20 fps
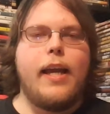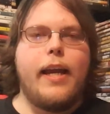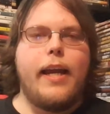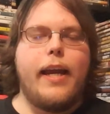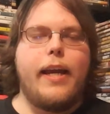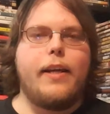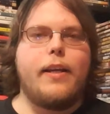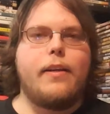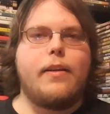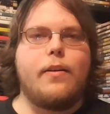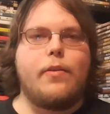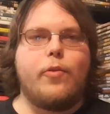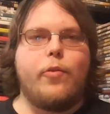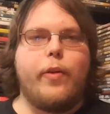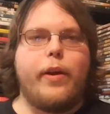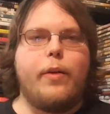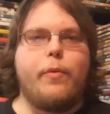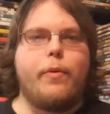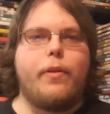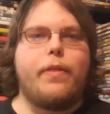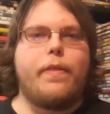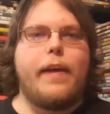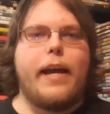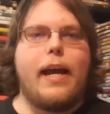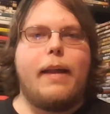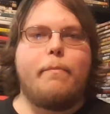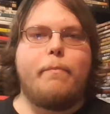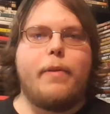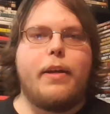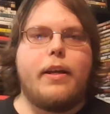he didn't agree with
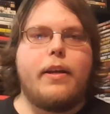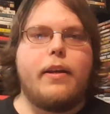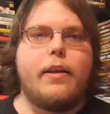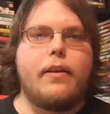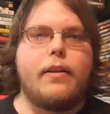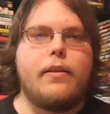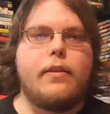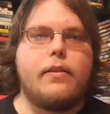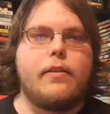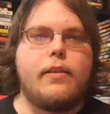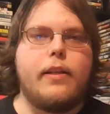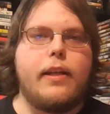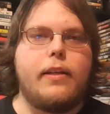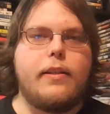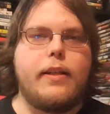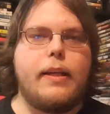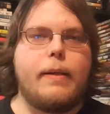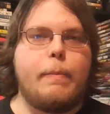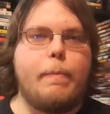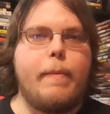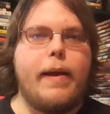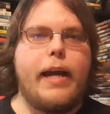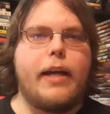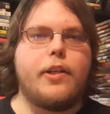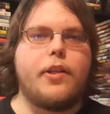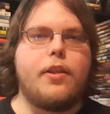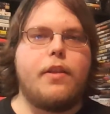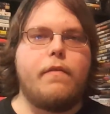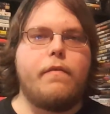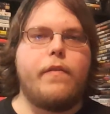that because it didn't
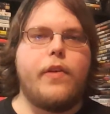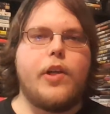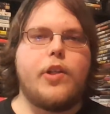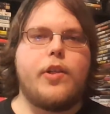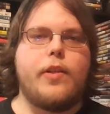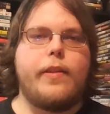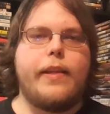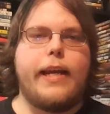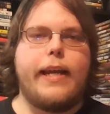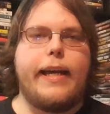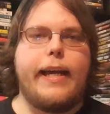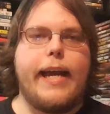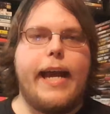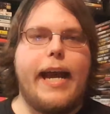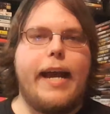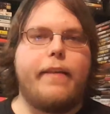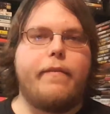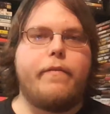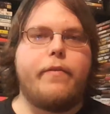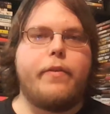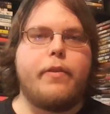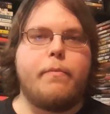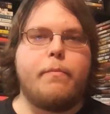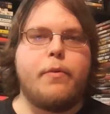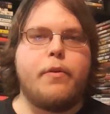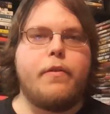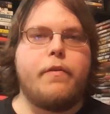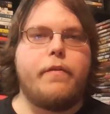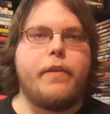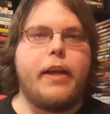match the vision that he had for the
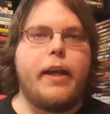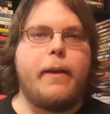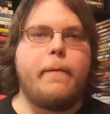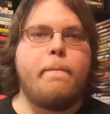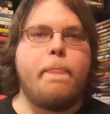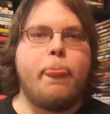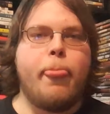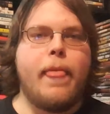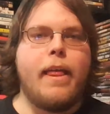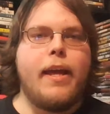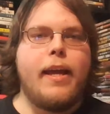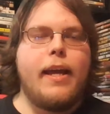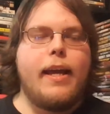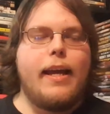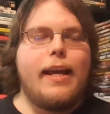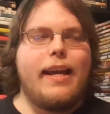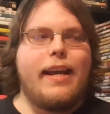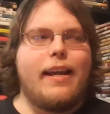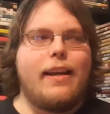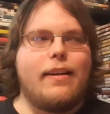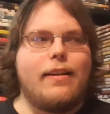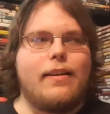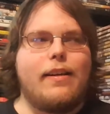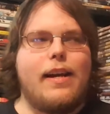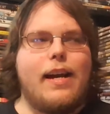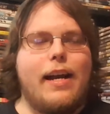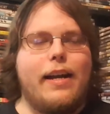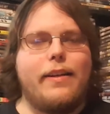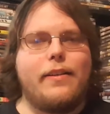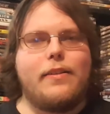movie. And
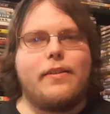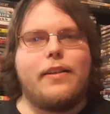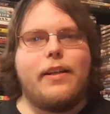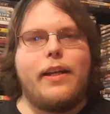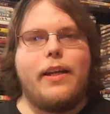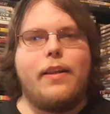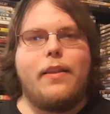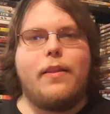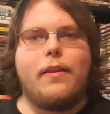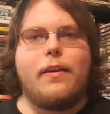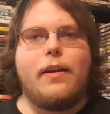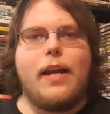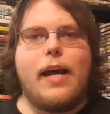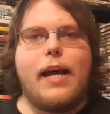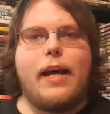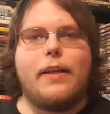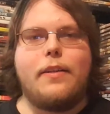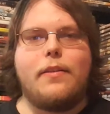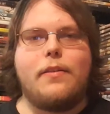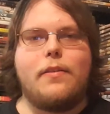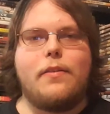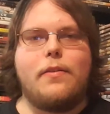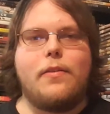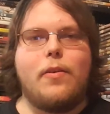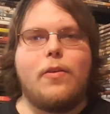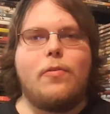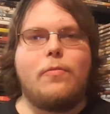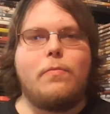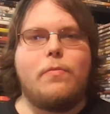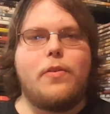honestly, the nods
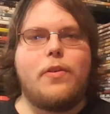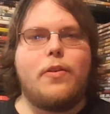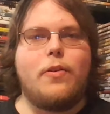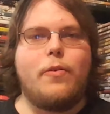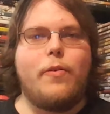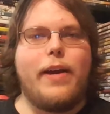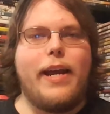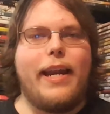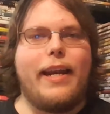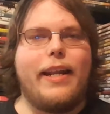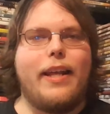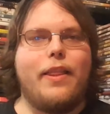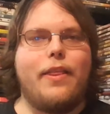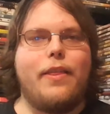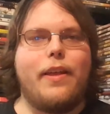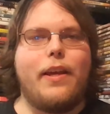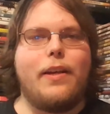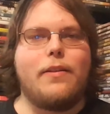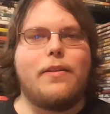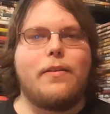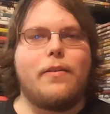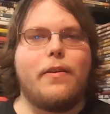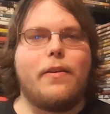don't do anything to